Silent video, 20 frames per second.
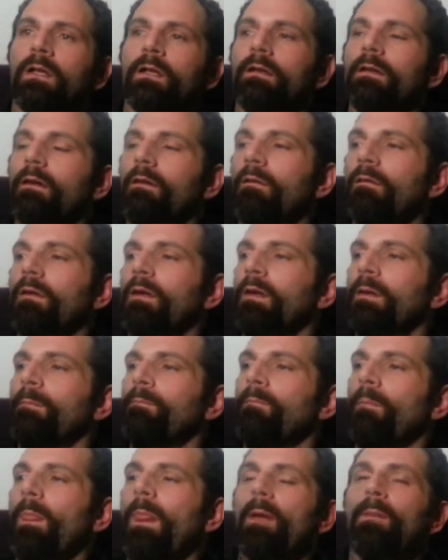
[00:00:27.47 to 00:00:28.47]
Now,
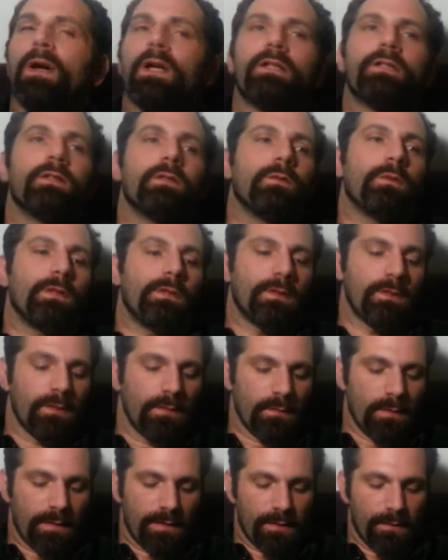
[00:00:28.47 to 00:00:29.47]
I'm actually going to
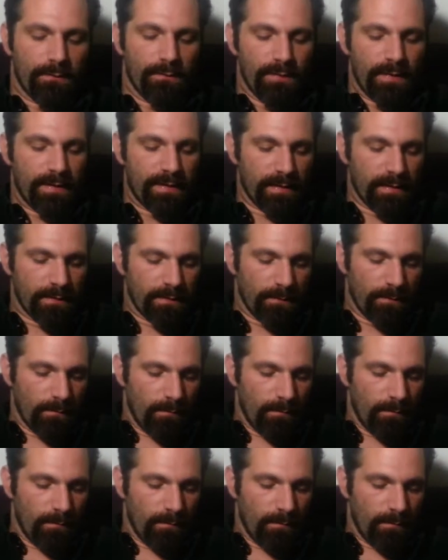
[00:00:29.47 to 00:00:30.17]
do this to physics.